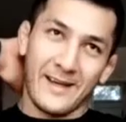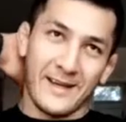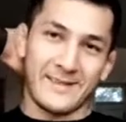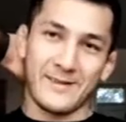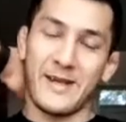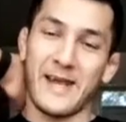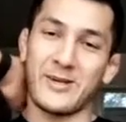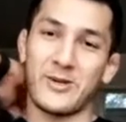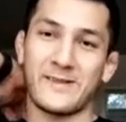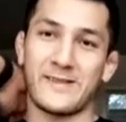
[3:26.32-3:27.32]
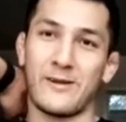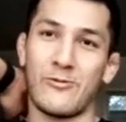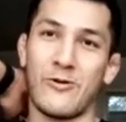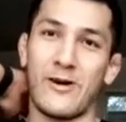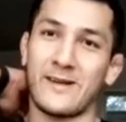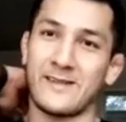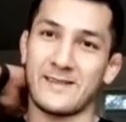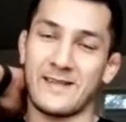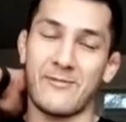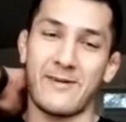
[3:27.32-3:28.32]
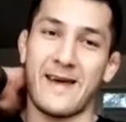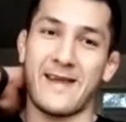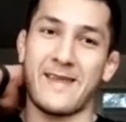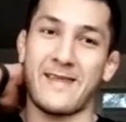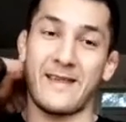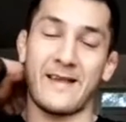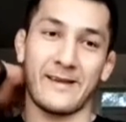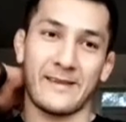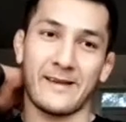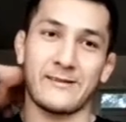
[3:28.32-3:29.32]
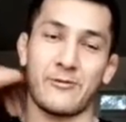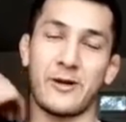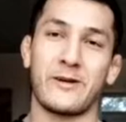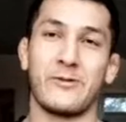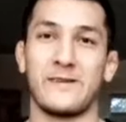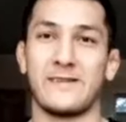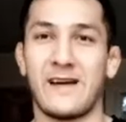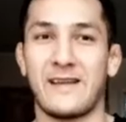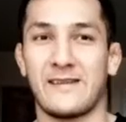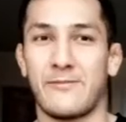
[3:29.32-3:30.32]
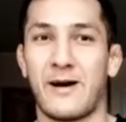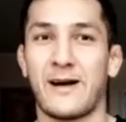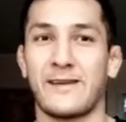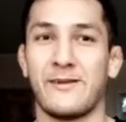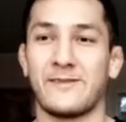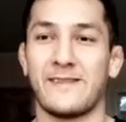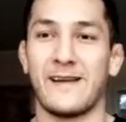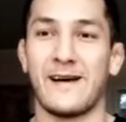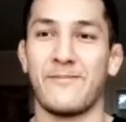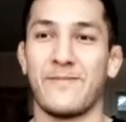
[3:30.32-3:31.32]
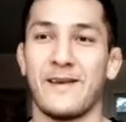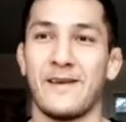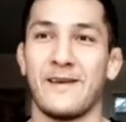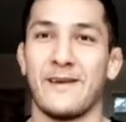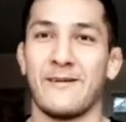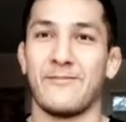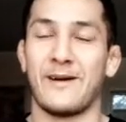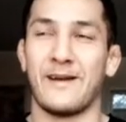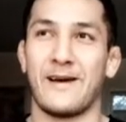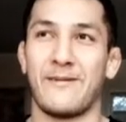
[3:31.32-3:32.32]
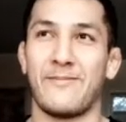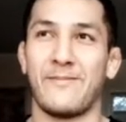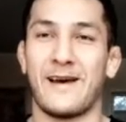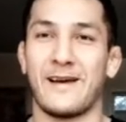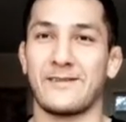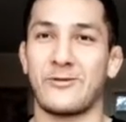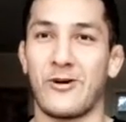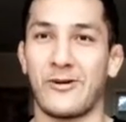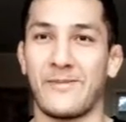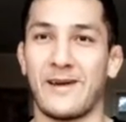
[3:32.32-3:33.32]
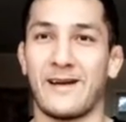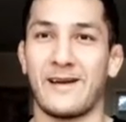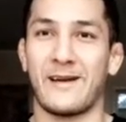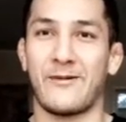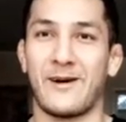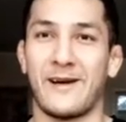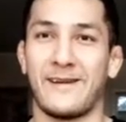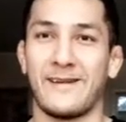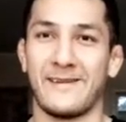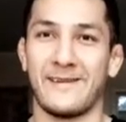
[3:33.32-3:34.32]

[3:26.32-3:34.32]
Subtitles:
there's some T-shirts in the works coming out, and there's some pretty cool designs that Mark Timms did up. But no, it's grown on me. I don't mind it.